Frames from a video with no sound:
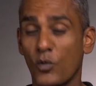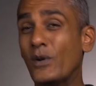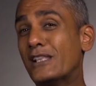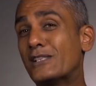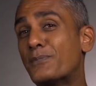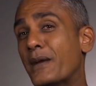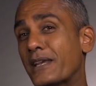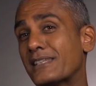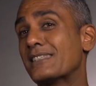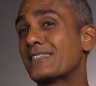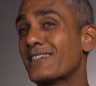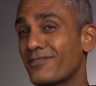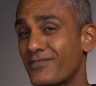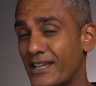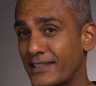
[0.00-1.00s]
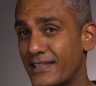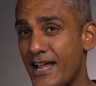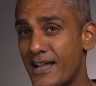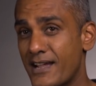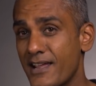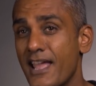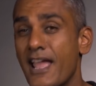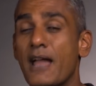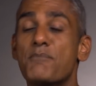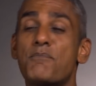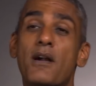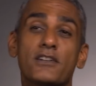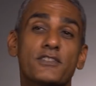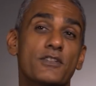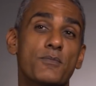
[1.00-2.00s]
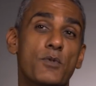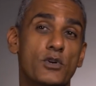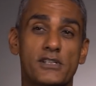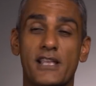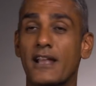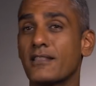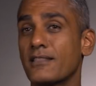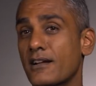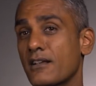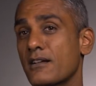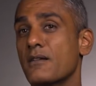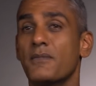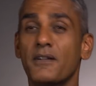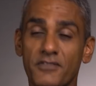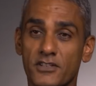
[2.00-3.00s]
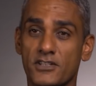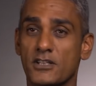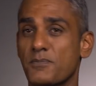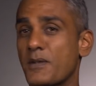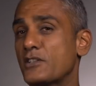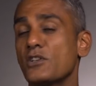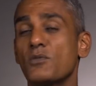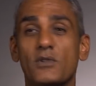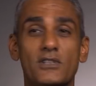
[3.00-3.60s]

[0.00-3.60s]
wheels, brakes and stuff like that, and parts of the motorcycle that are above the suspension,